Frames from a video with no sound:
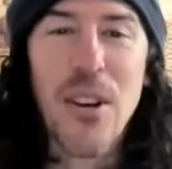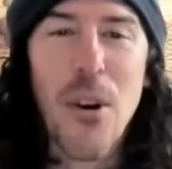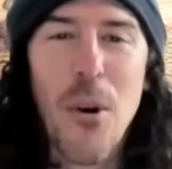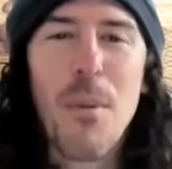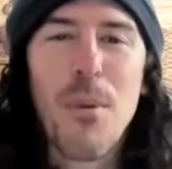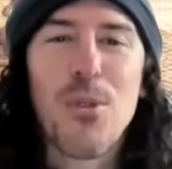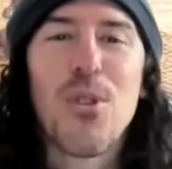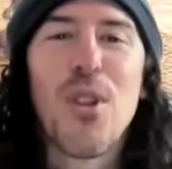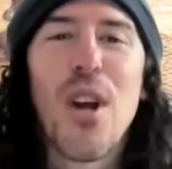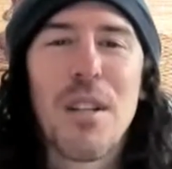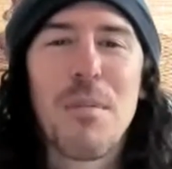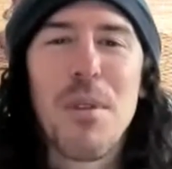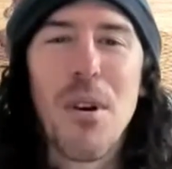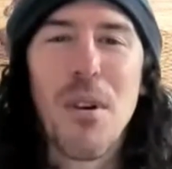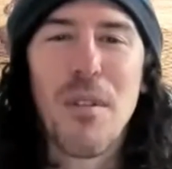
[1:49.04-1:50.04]
almost
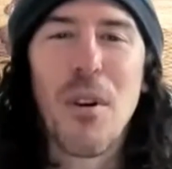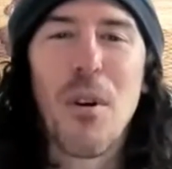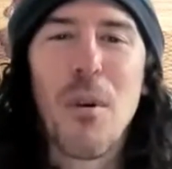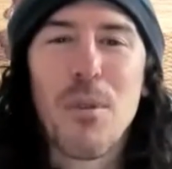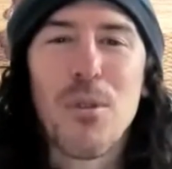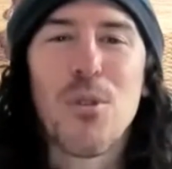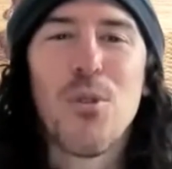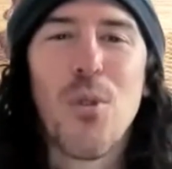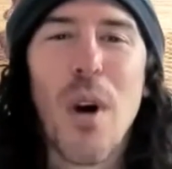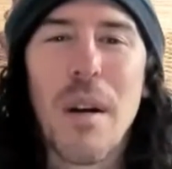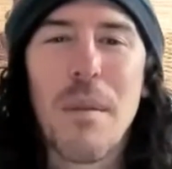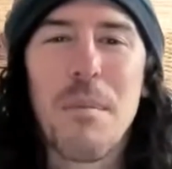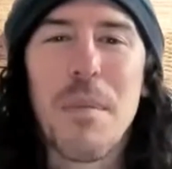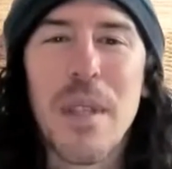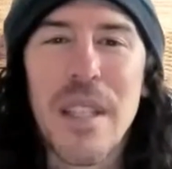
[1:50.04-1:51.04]
knocked me over, almost
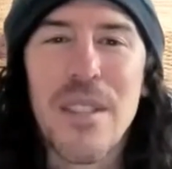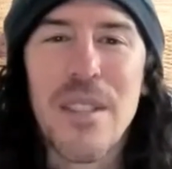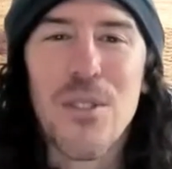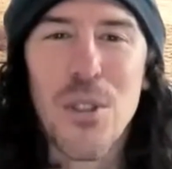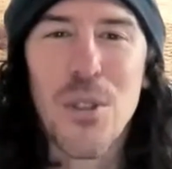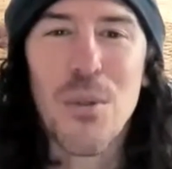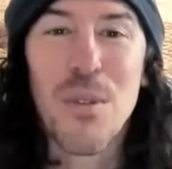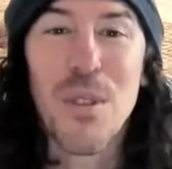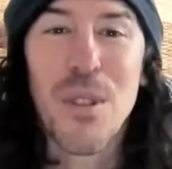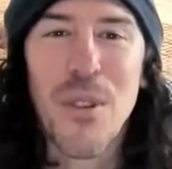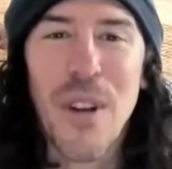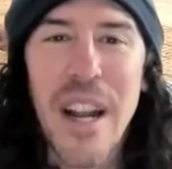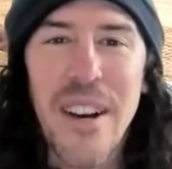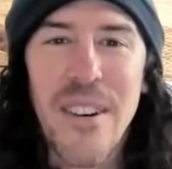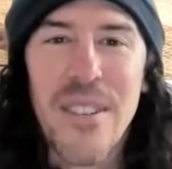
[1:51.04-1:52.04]
dropped me to the
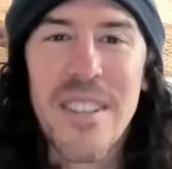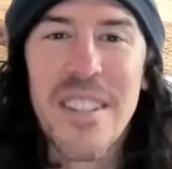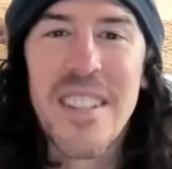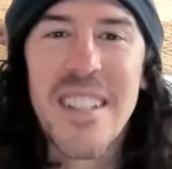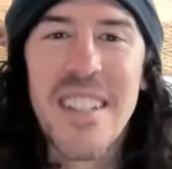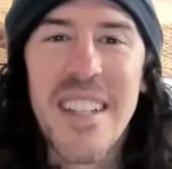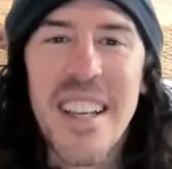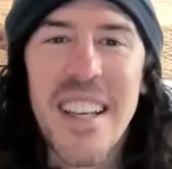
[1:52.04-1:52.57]
ground.